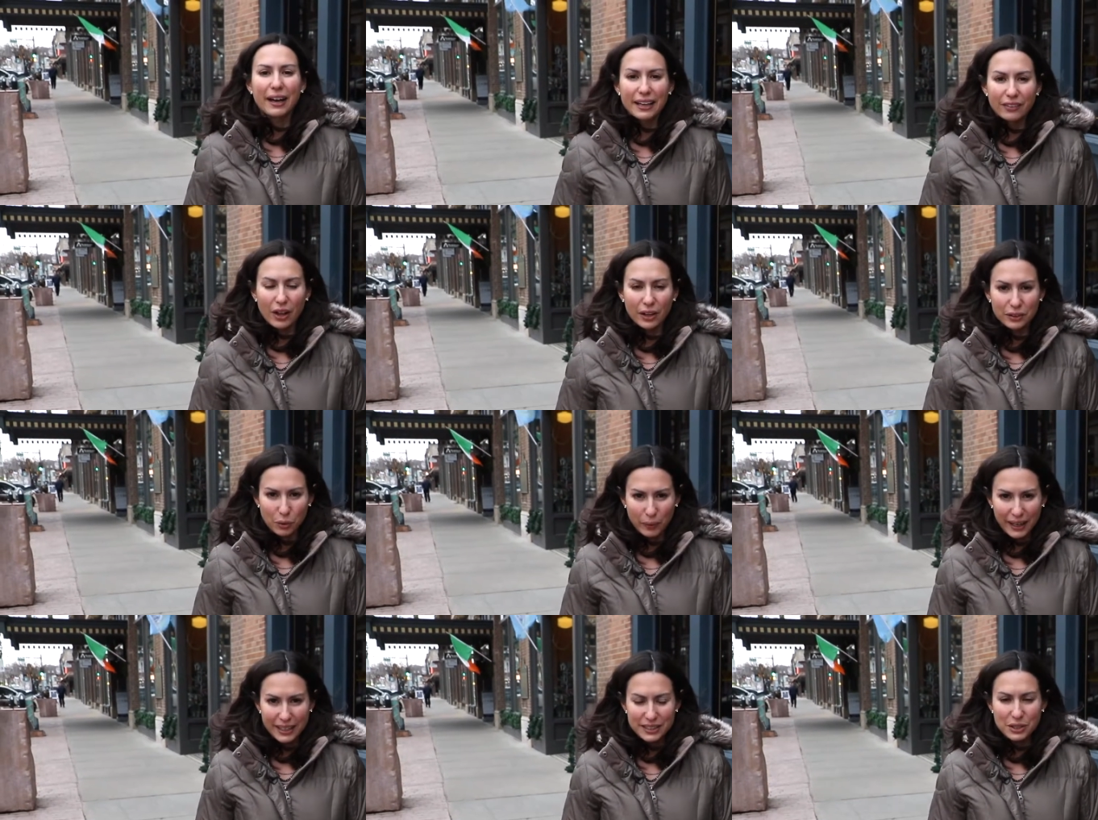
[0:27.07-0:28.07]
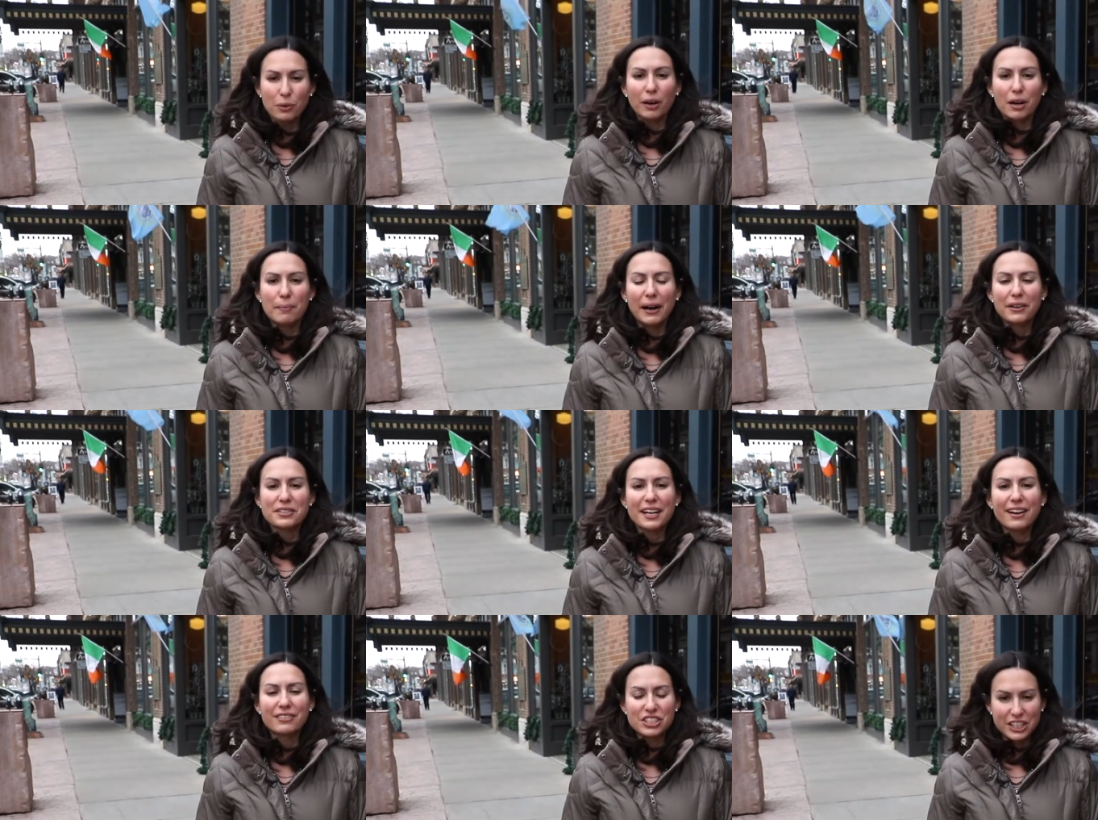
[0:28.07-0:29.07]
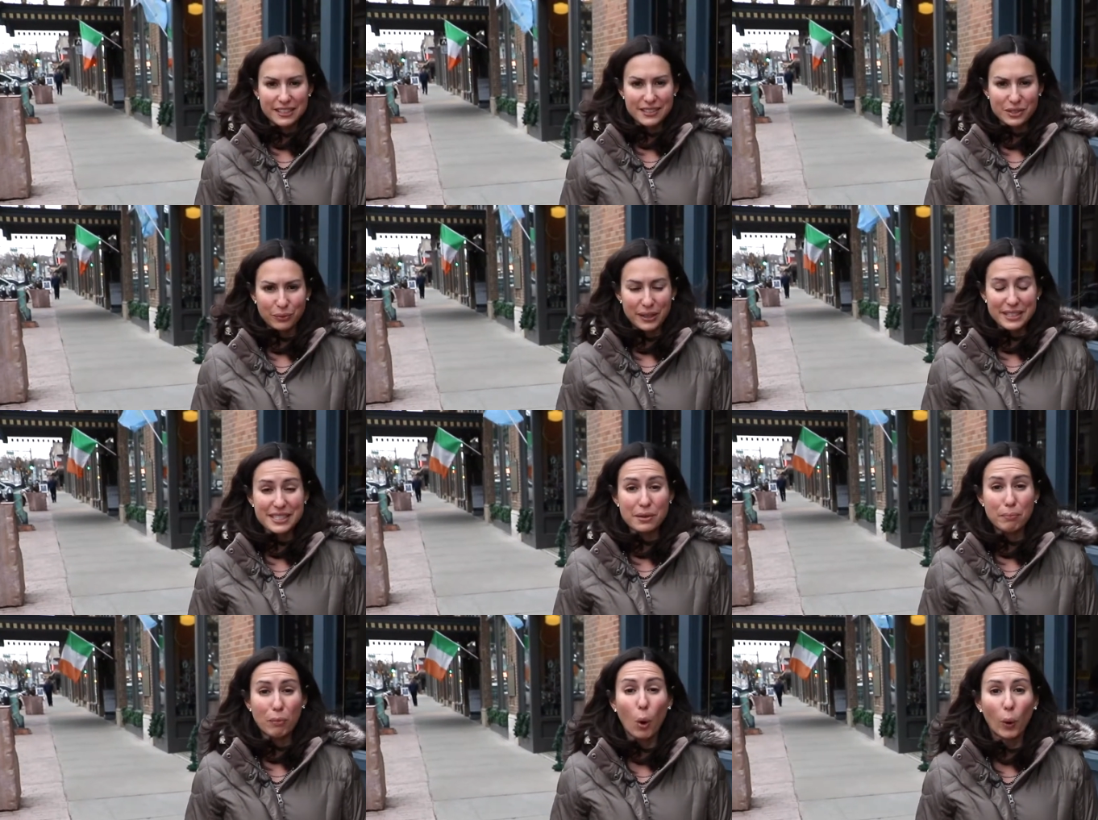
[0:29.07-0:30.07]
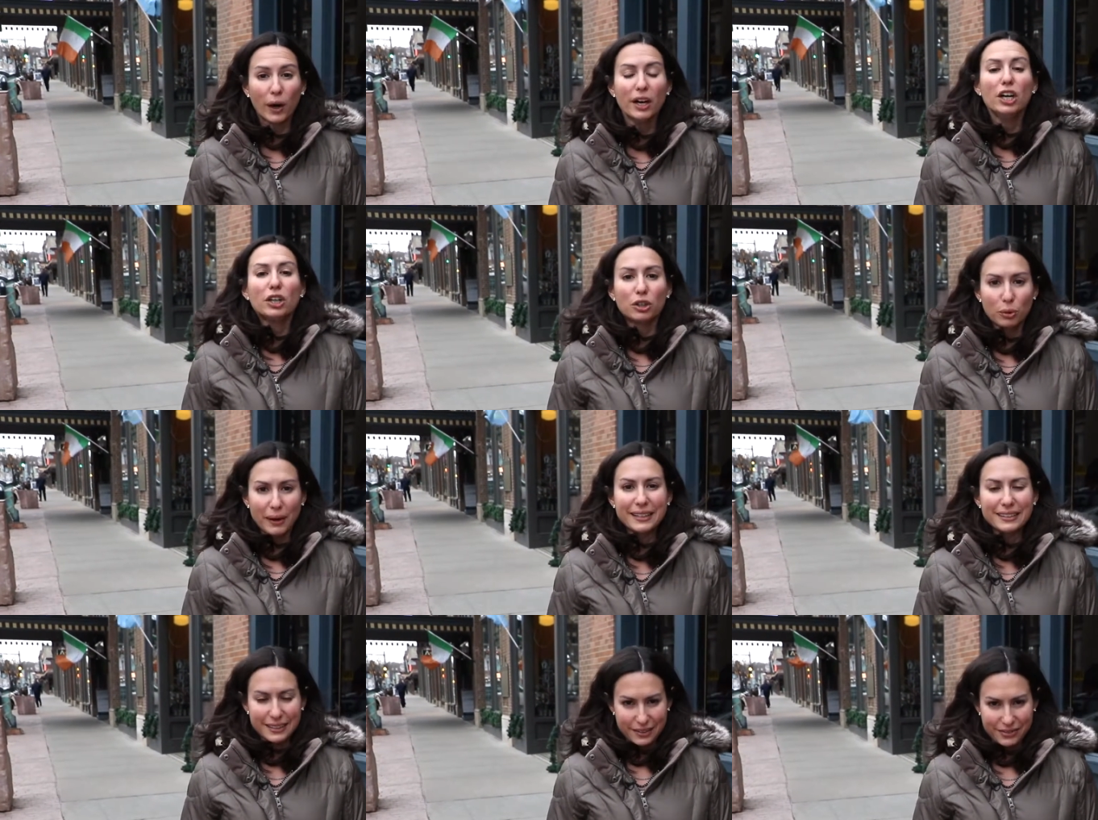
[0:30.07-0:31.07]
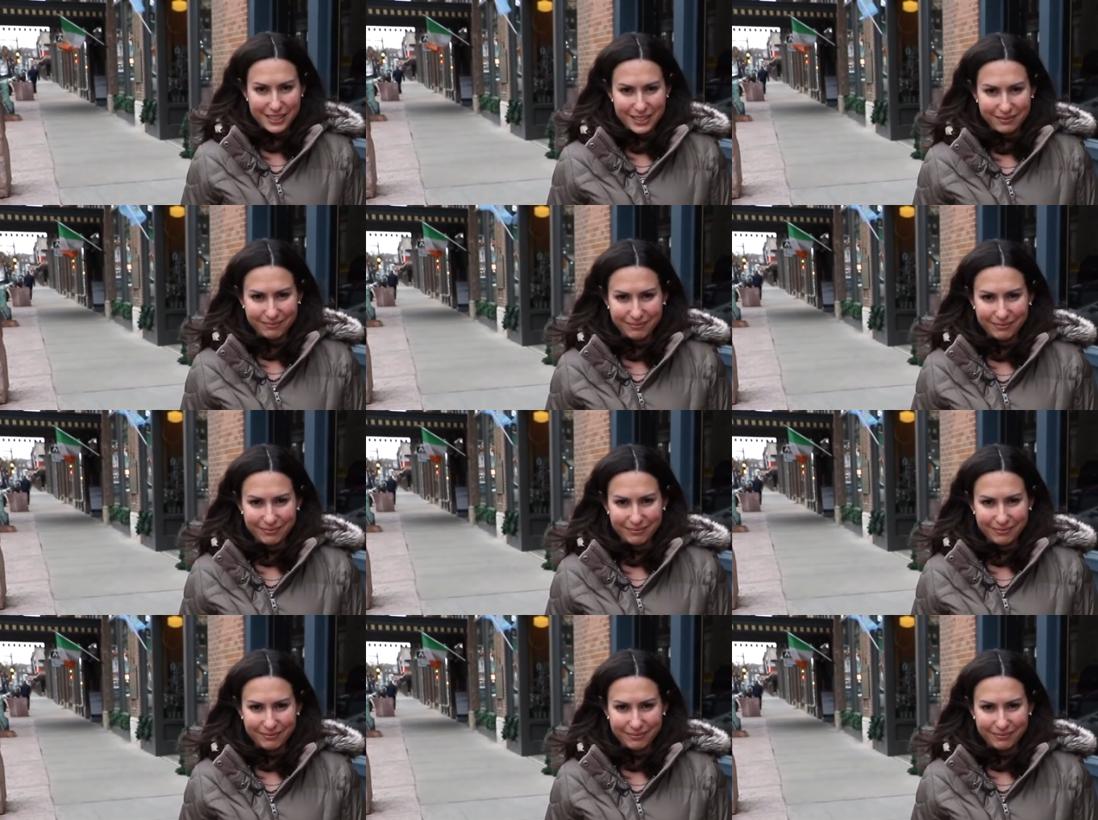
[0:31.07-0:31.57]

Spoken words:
read along the way, you are about to have a chance to win some more great gifts.